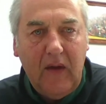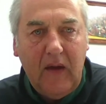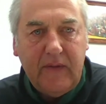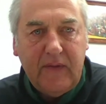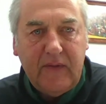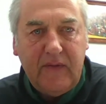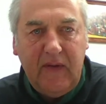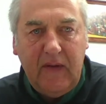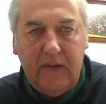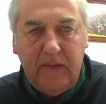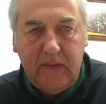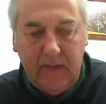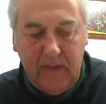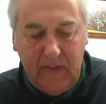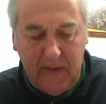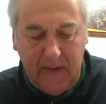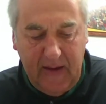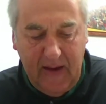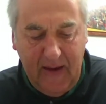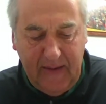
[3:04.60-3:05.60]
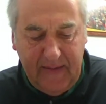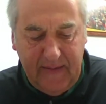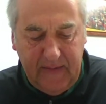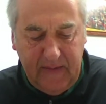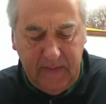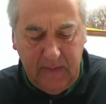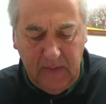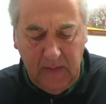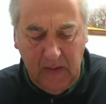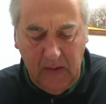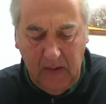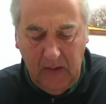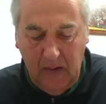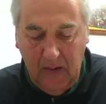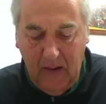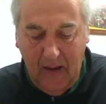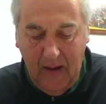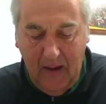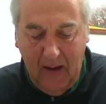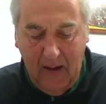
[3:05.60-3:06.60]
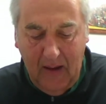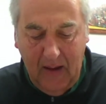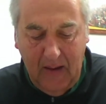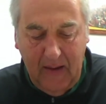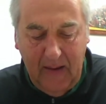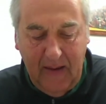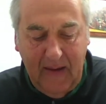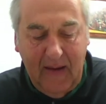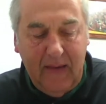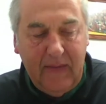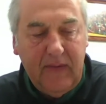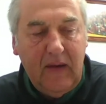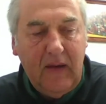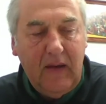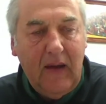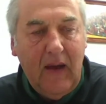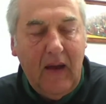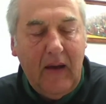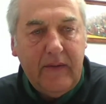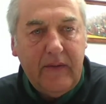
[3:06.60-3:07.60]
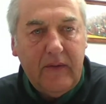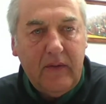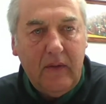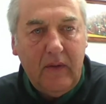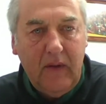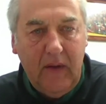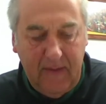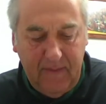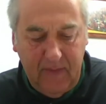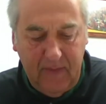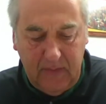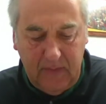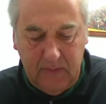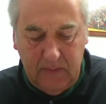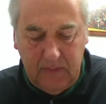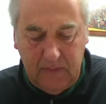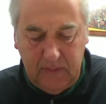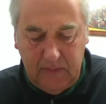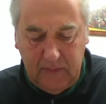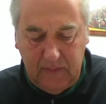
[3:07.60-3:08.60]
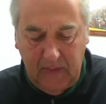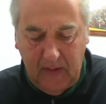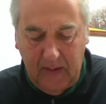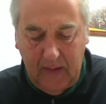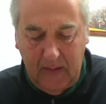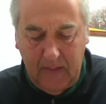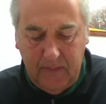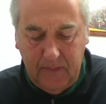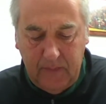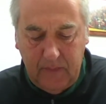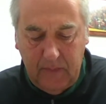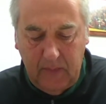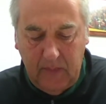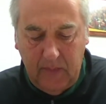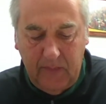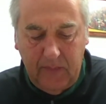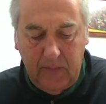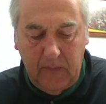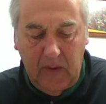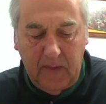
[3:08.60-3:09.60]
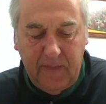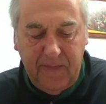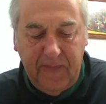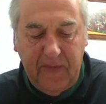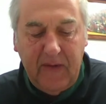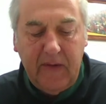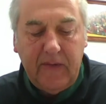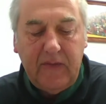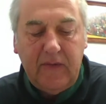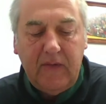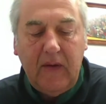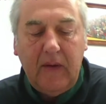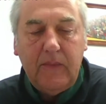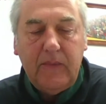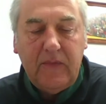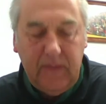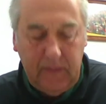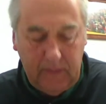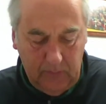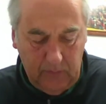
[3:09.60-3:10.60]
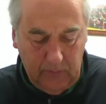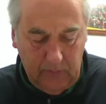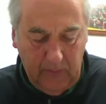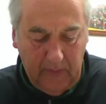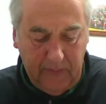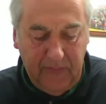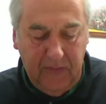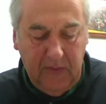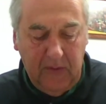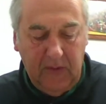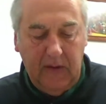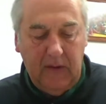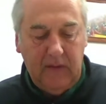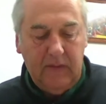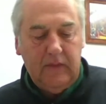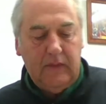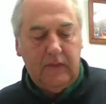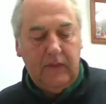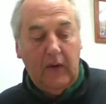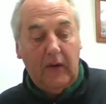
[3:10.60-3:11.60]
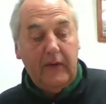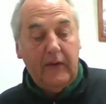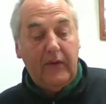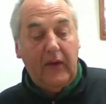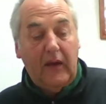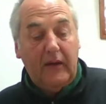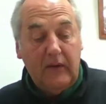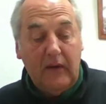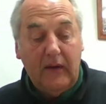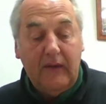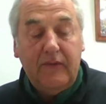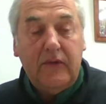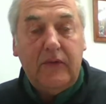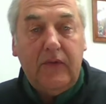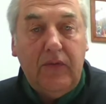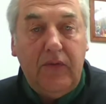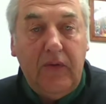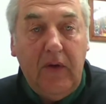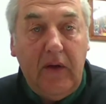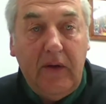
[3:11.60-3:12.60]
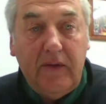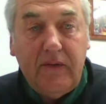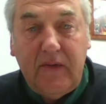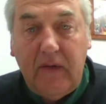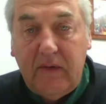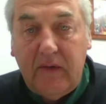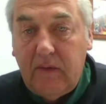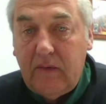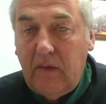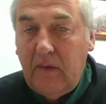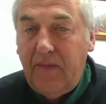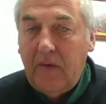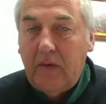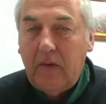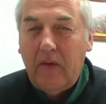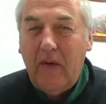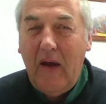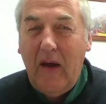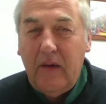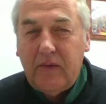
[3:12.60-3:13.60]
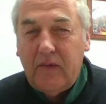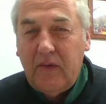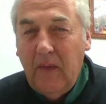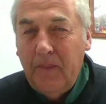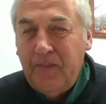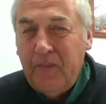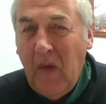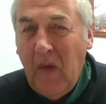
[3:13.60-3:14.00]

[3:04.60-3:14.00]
the under tens are at Cardigan. Uh, and the under 11s um, yeah, various teams, like the 13s, sorry, under 11s and 13s at different grounds.